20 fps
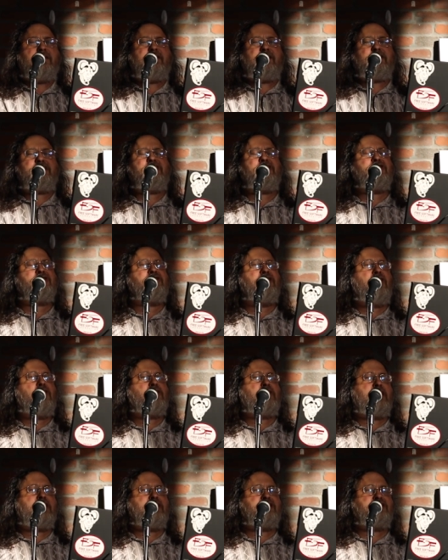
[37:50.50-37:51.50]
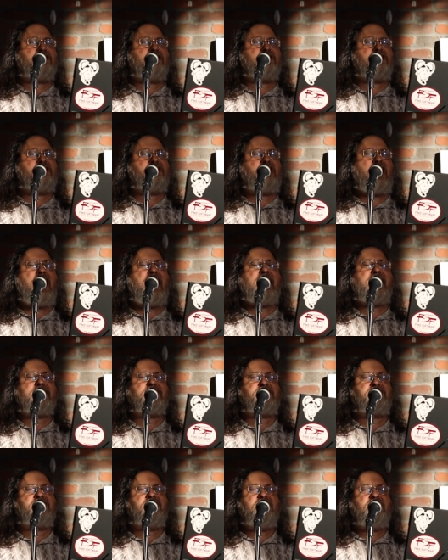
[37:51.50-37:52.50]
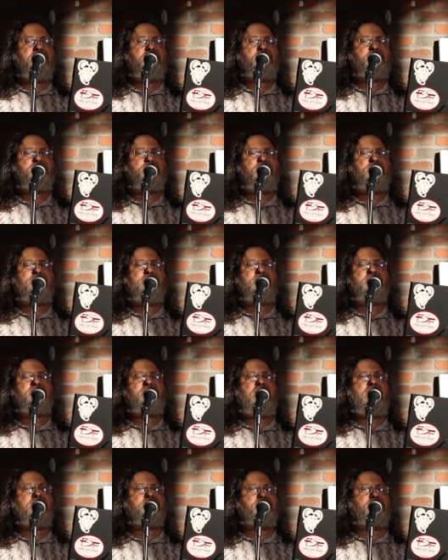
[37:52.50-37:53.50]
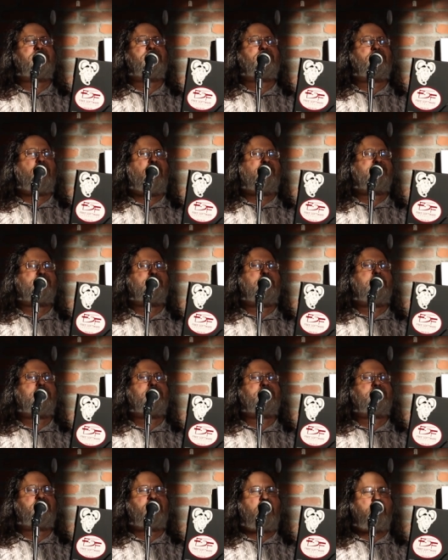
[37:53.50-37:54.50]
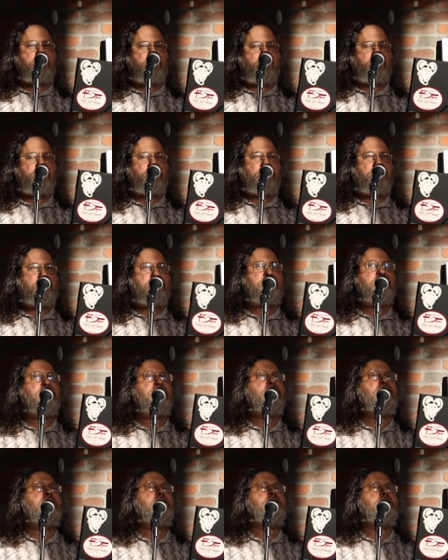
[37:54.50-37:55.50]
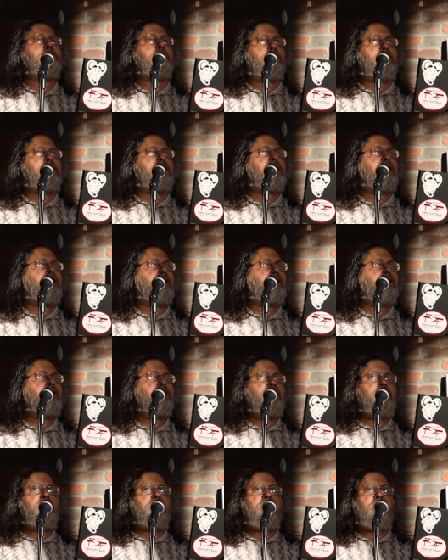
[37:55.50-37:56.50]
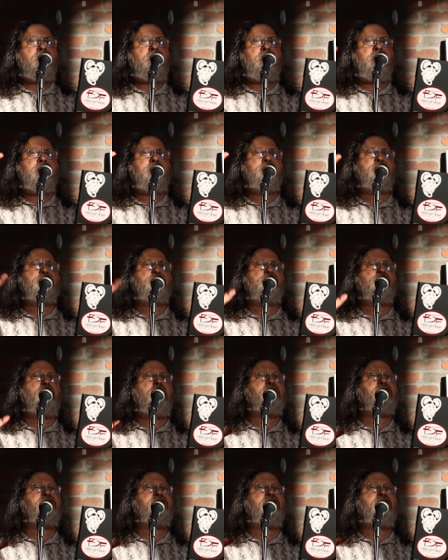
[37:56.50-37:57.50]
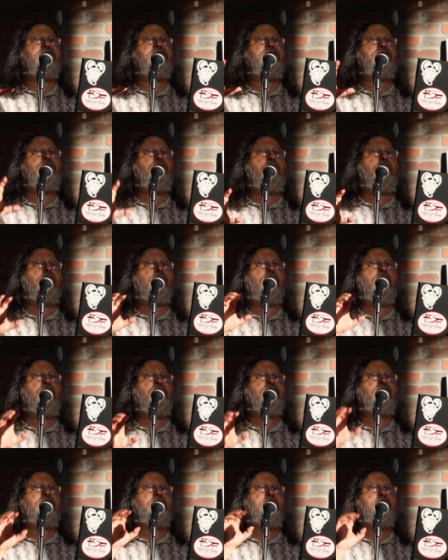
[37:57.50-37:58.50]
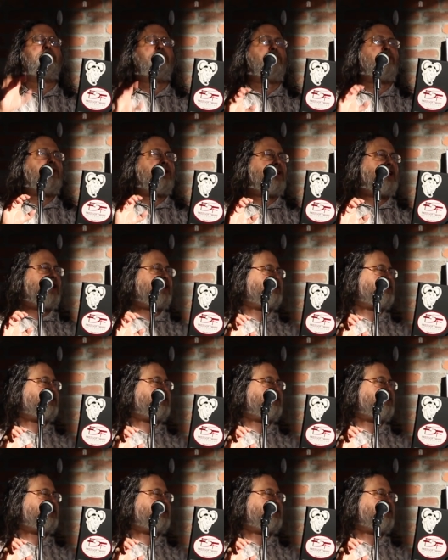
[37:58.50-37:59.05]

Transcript: This is known as SaaS, Service as a Software Substitute, meaning entrusting your own computing